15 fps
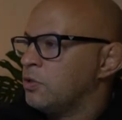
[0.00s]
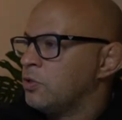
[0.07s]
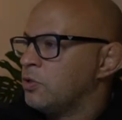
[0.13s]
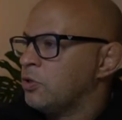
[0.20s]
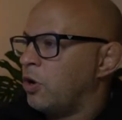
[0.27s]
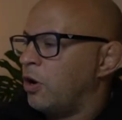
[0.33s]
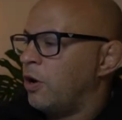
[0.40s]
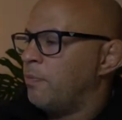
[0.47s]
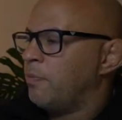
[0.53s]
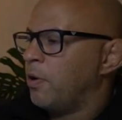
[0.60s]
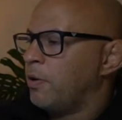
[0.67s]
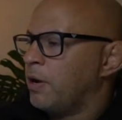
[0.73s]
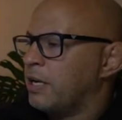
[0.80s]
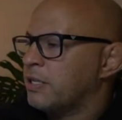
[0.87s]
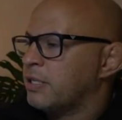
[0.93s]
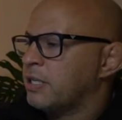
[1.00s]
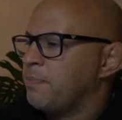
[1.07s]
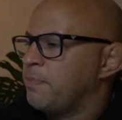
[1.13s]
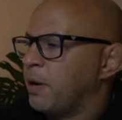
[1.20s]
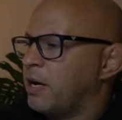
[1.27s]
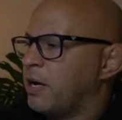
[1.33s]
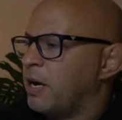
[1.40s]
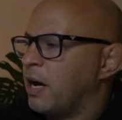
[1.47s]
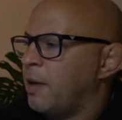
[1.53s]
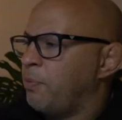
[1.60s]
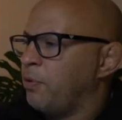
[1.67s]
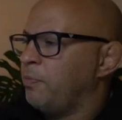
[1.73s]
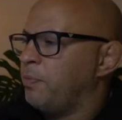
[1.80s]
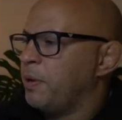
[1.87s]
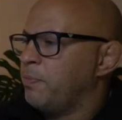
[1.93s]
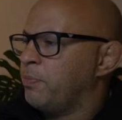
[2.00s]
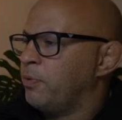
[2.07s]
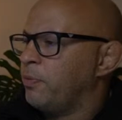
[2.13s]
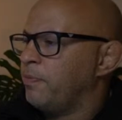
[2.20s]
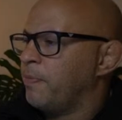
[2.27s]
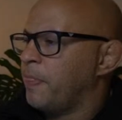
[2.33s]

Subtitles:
So I'm going to skip a couple of people.